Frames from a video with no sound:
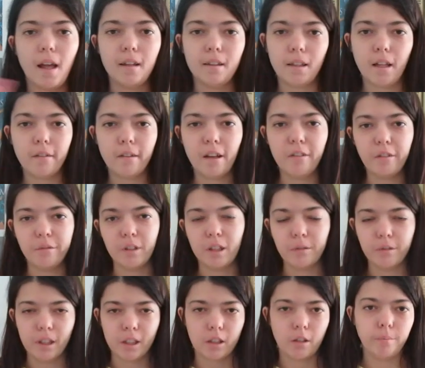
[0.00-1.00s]
Hello
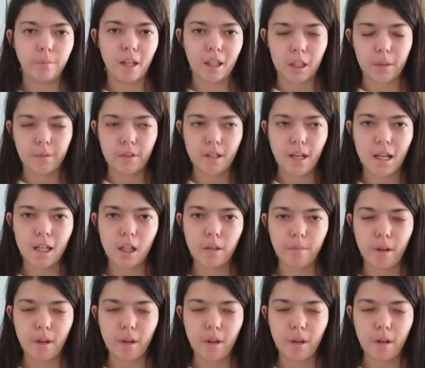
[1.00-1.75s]
everyone, welcome back to my channel.